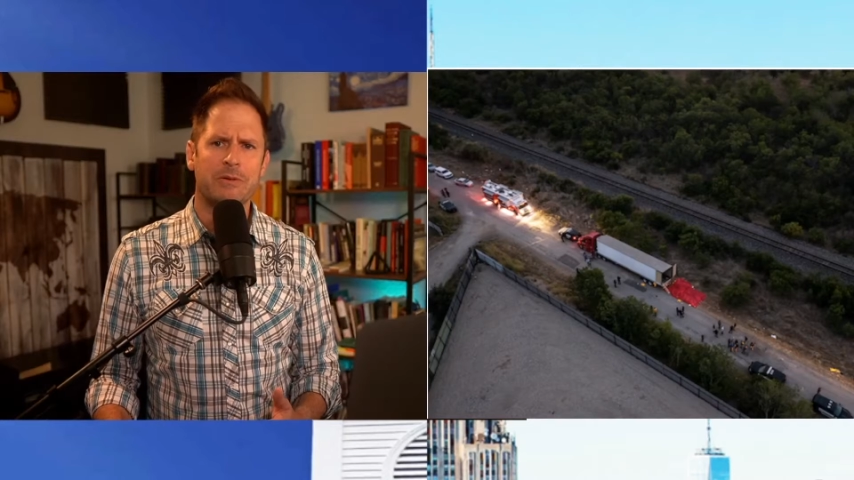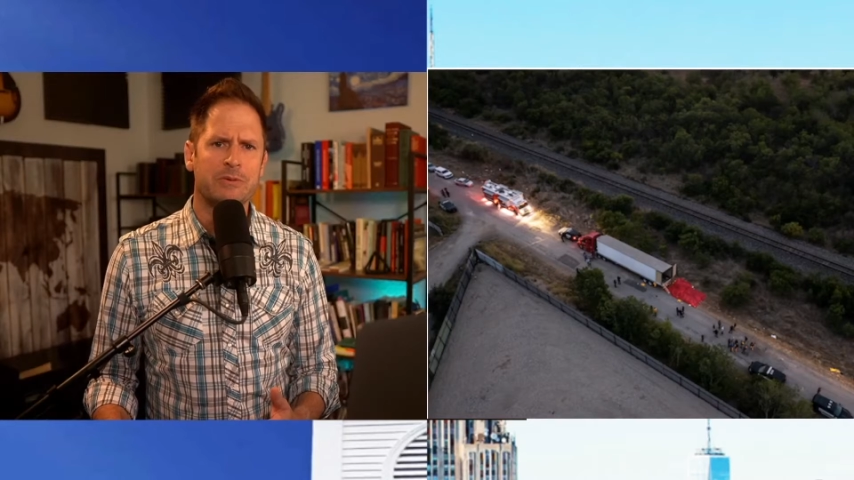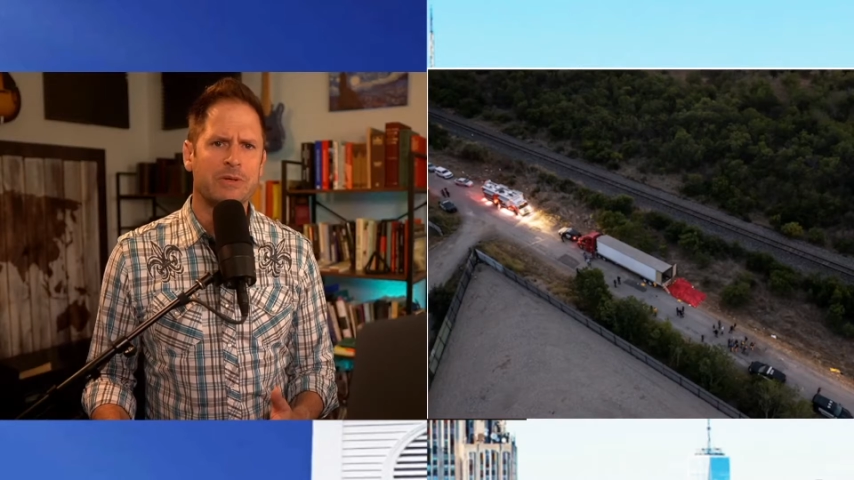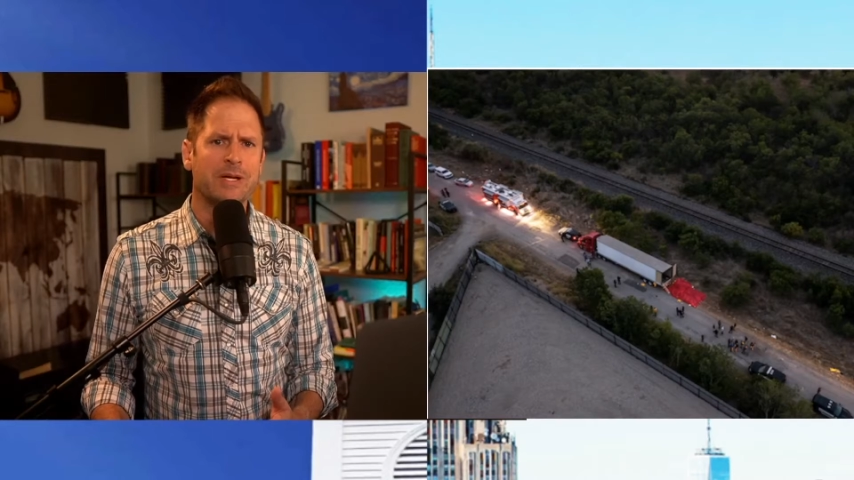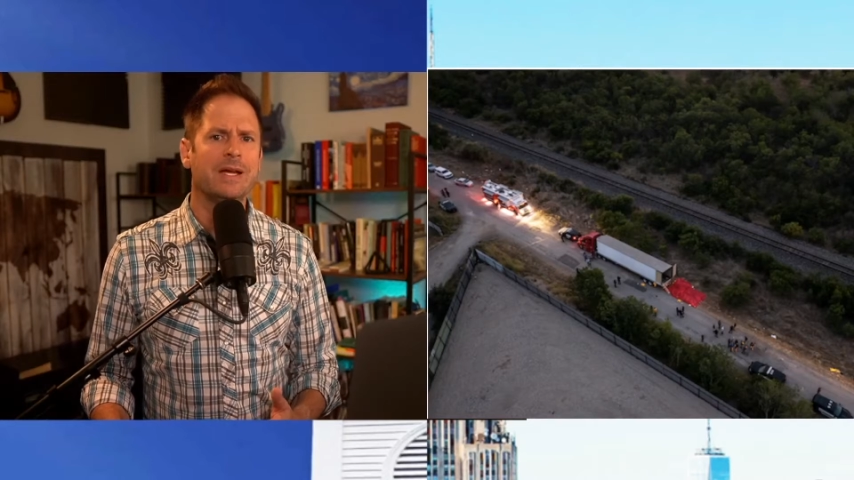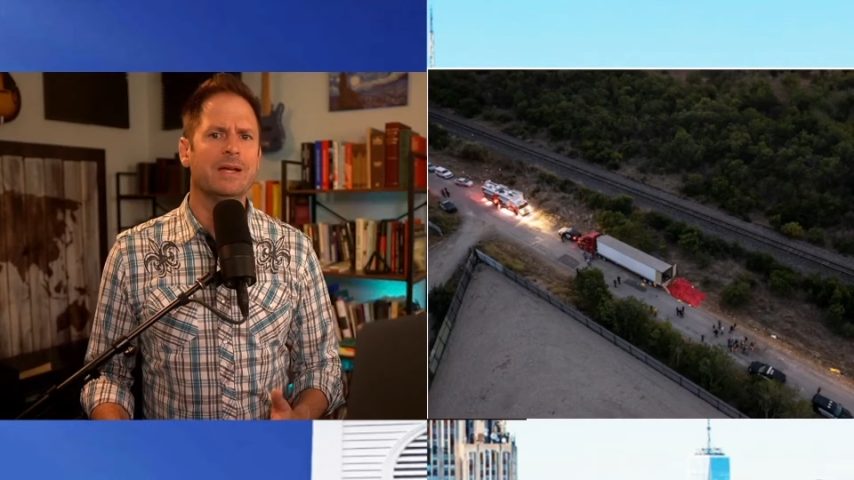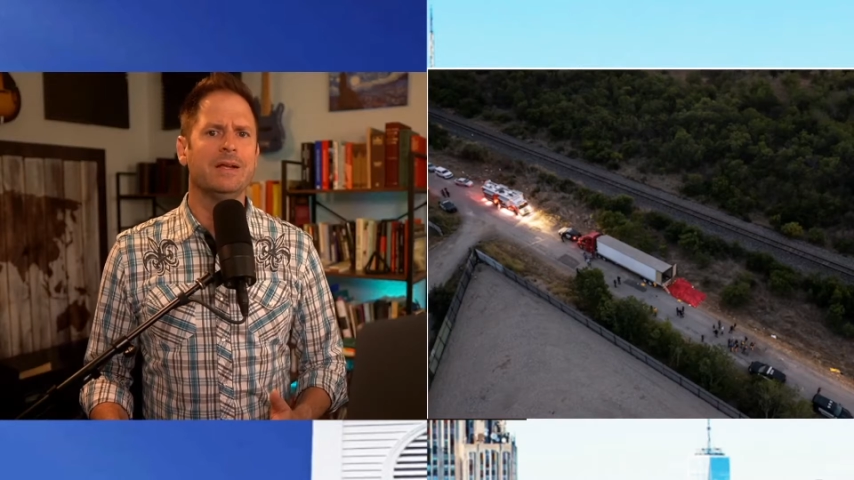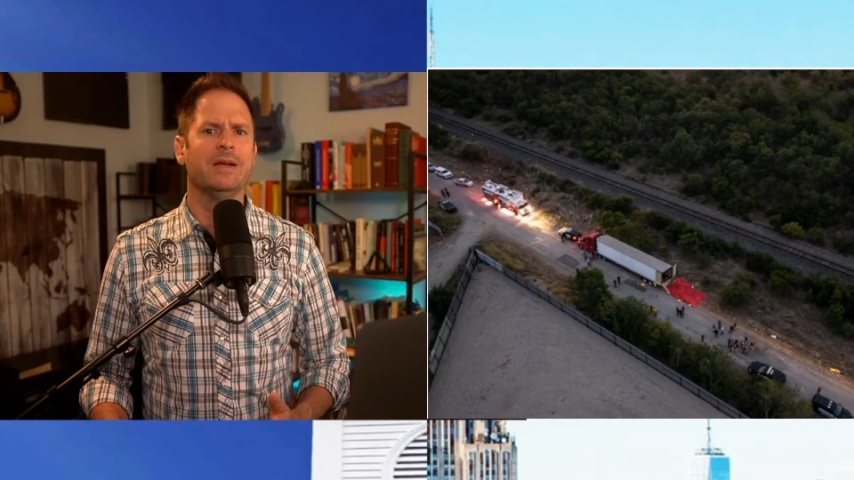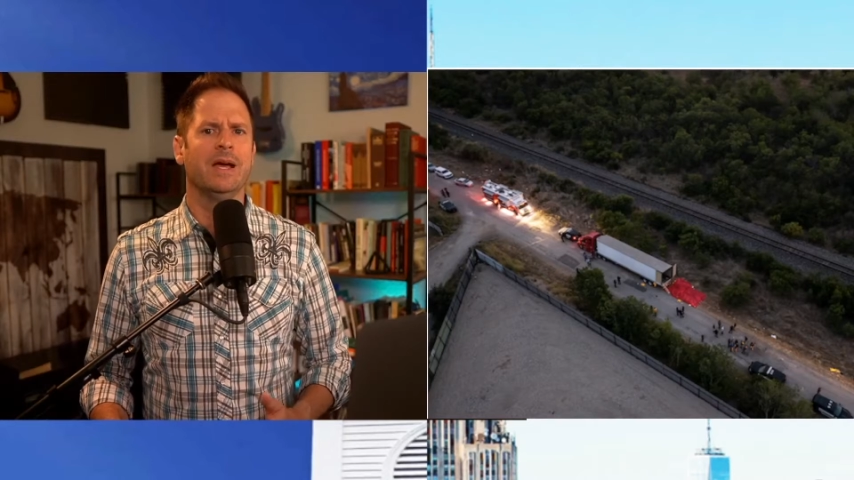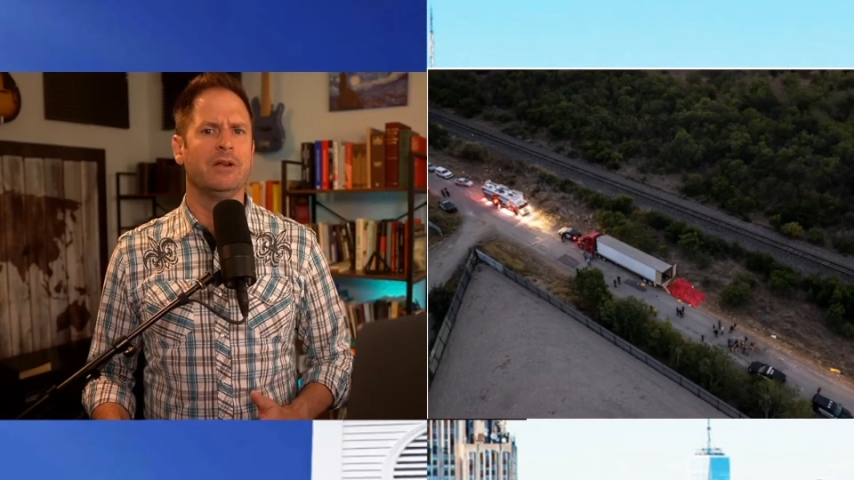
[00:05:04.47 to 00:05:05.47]
were
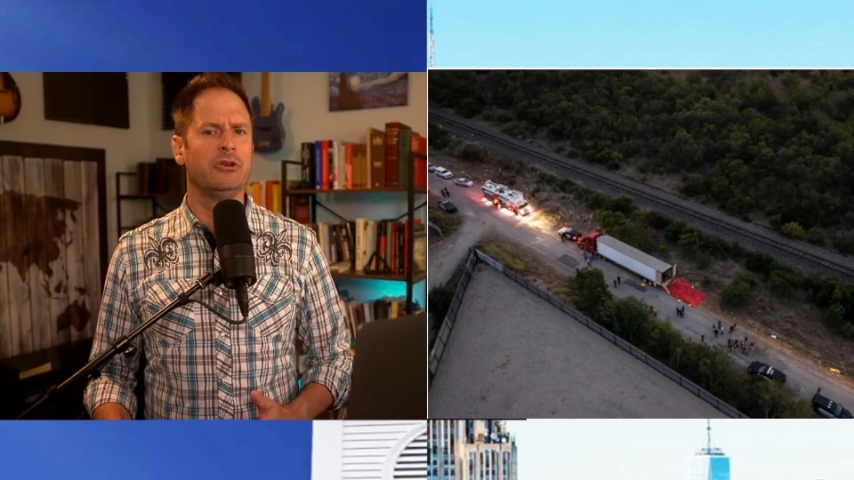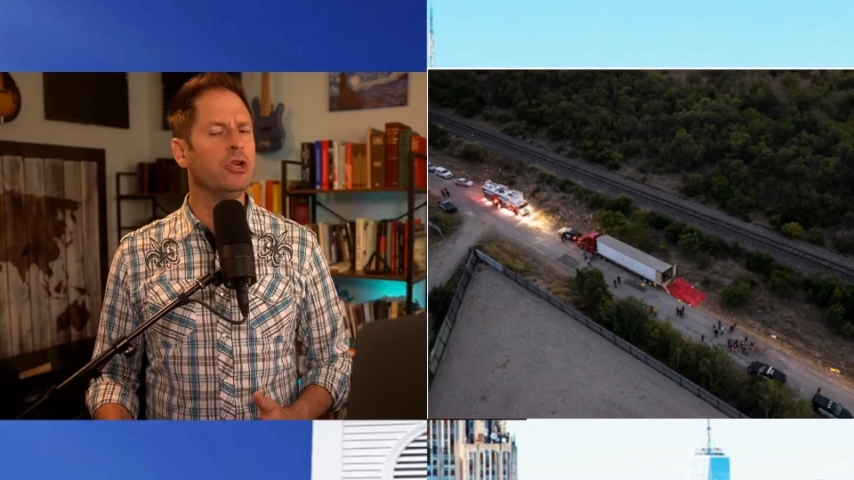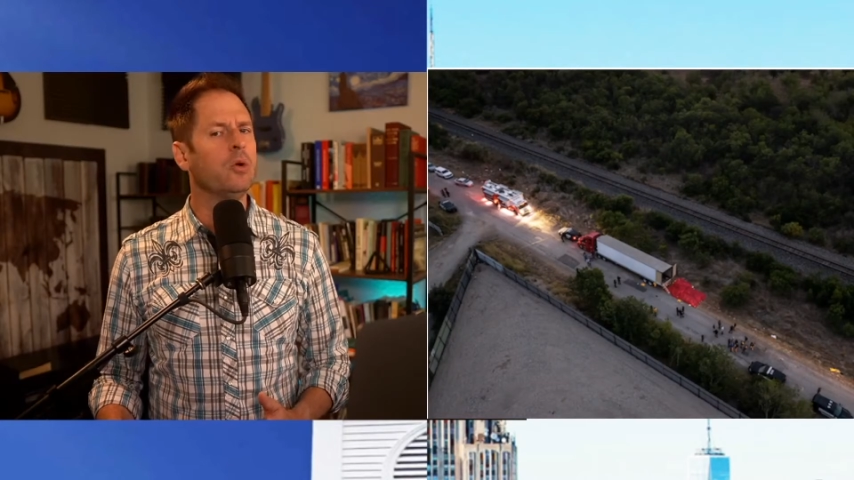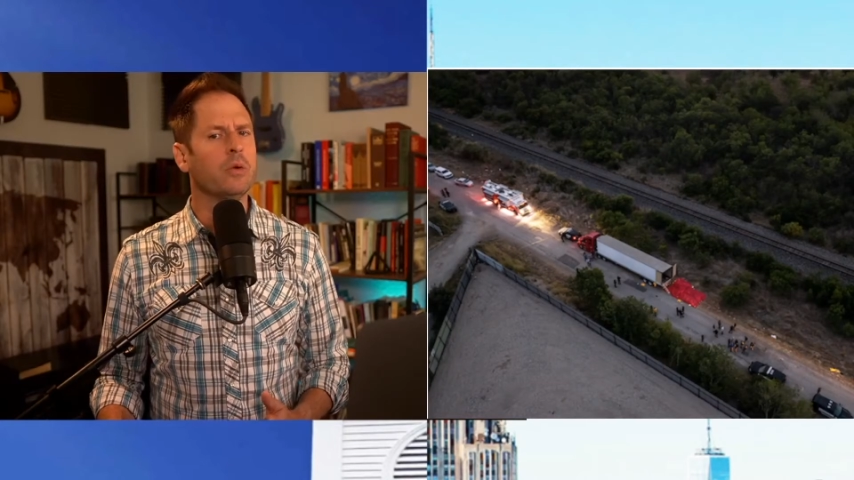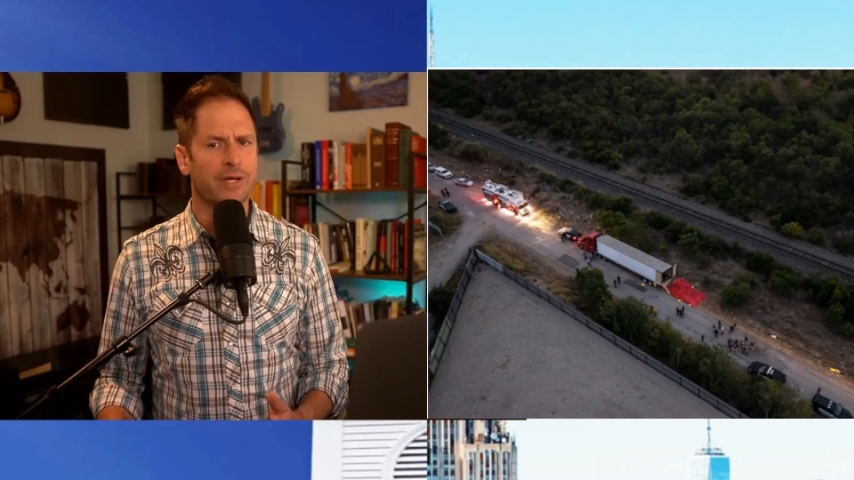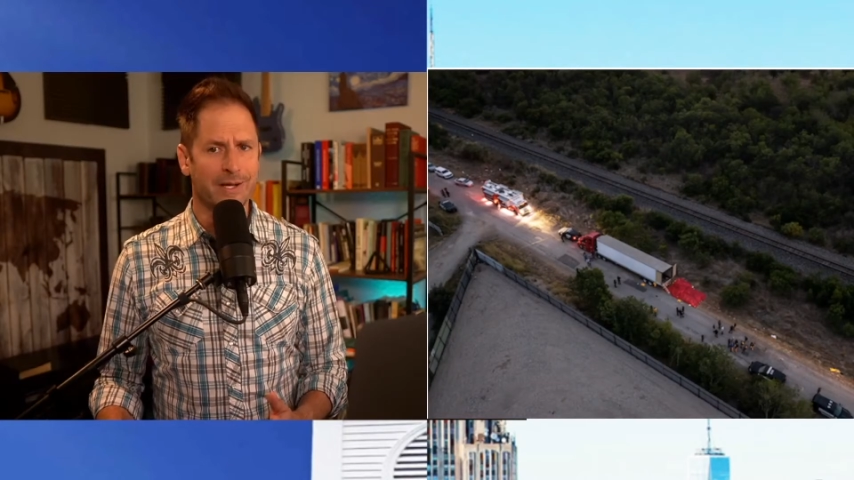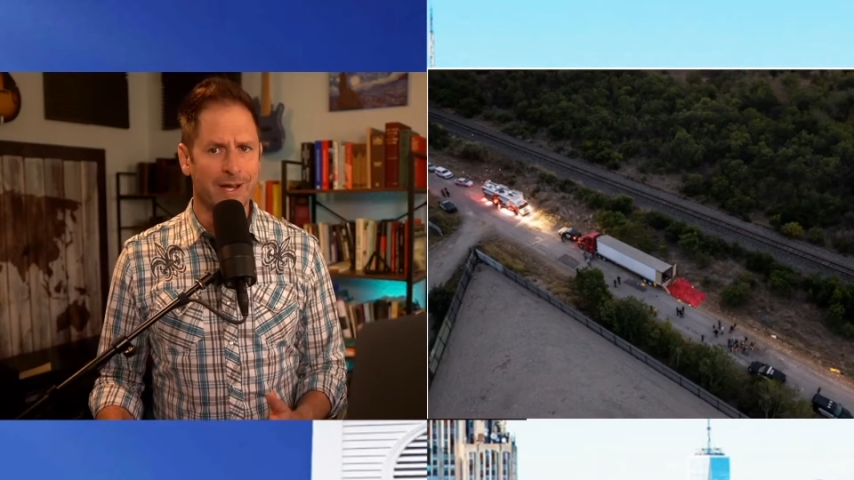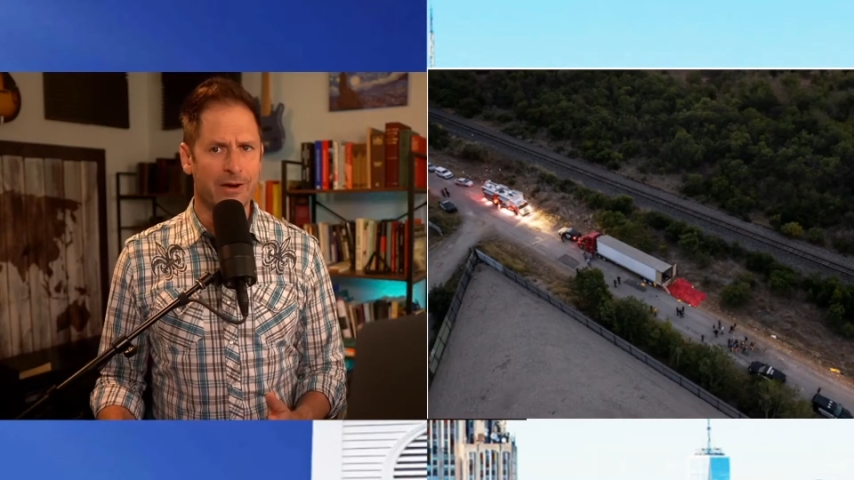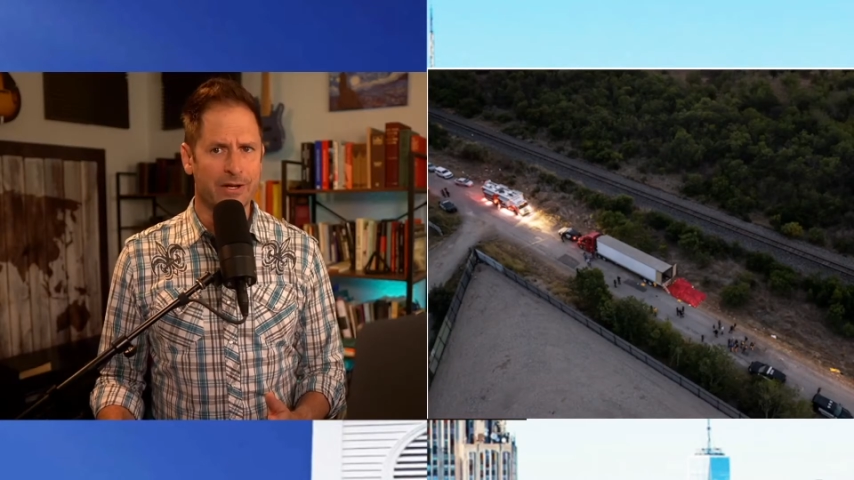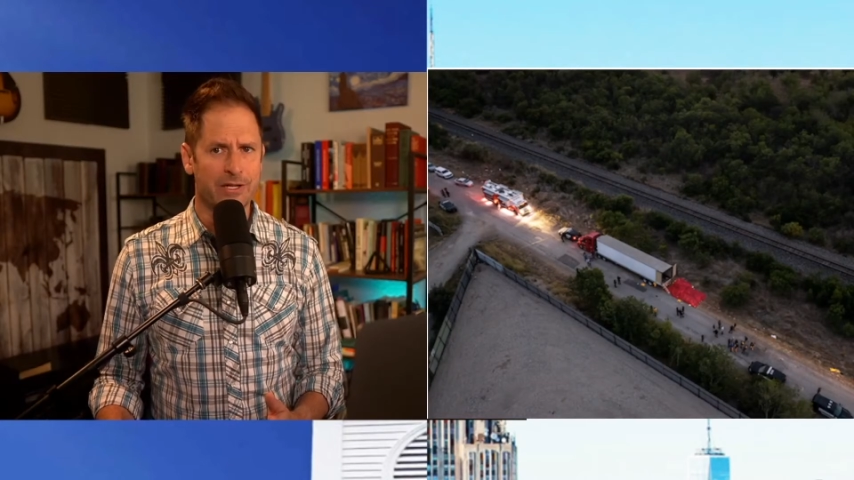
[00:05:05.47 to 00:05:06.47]
in had no working
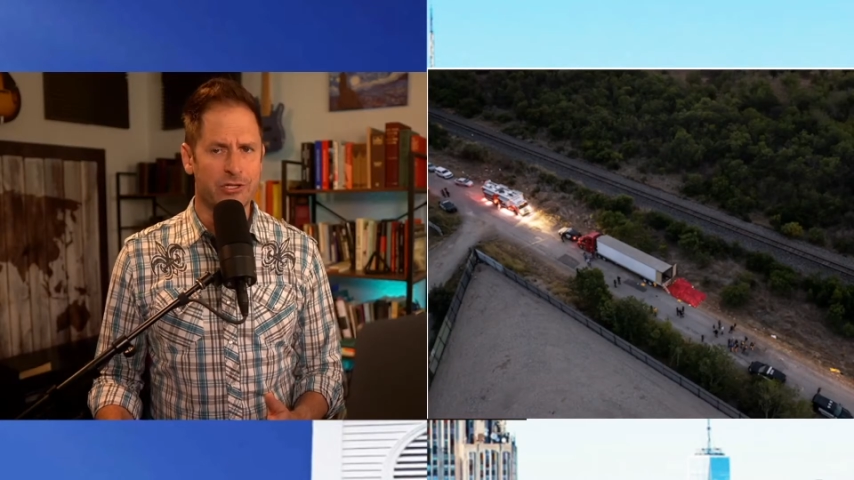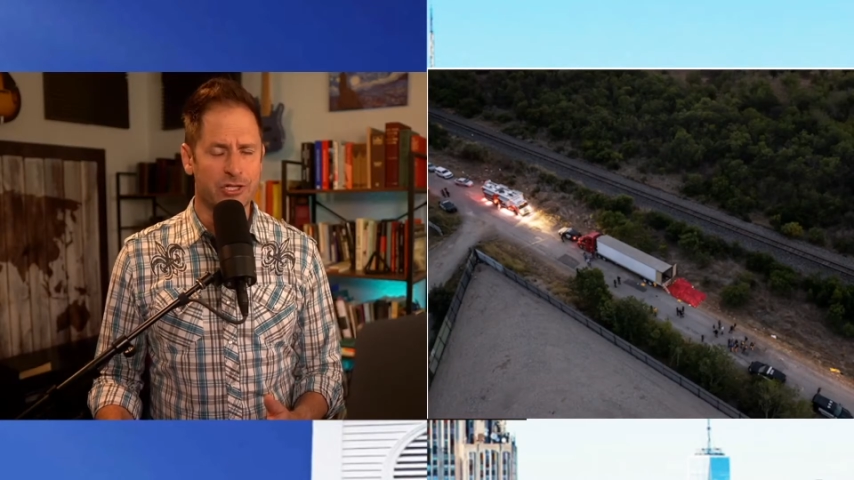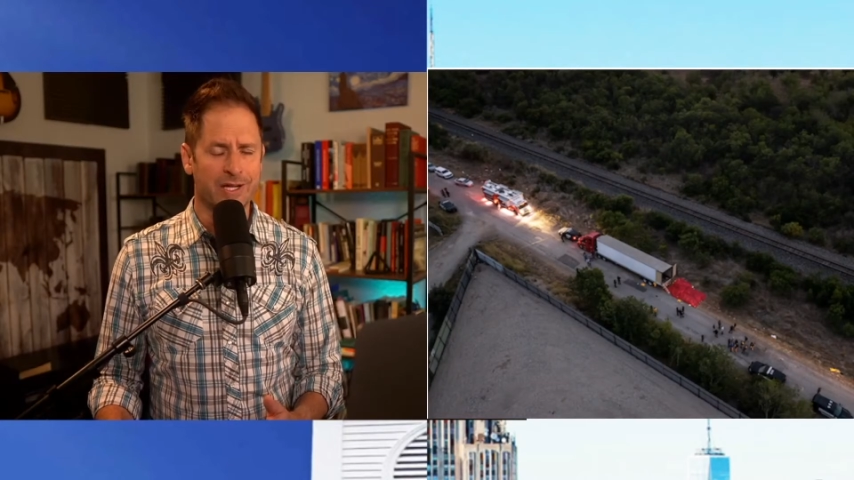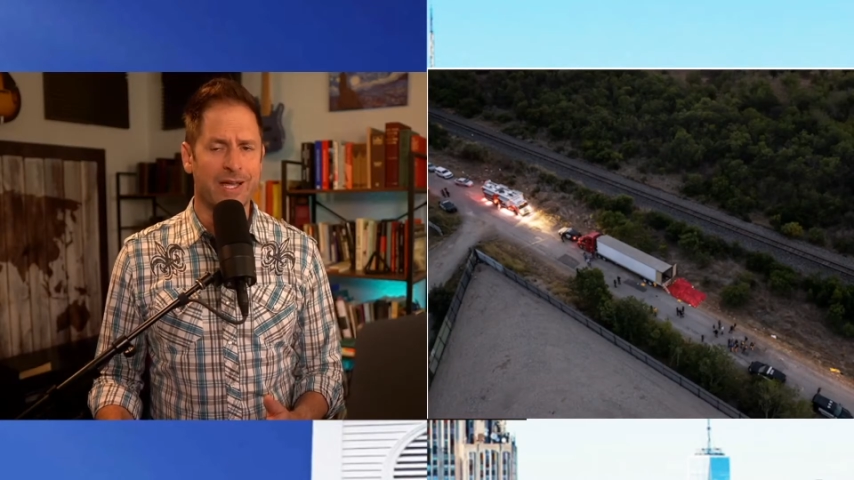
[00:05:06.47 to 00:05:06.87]
air conditioning,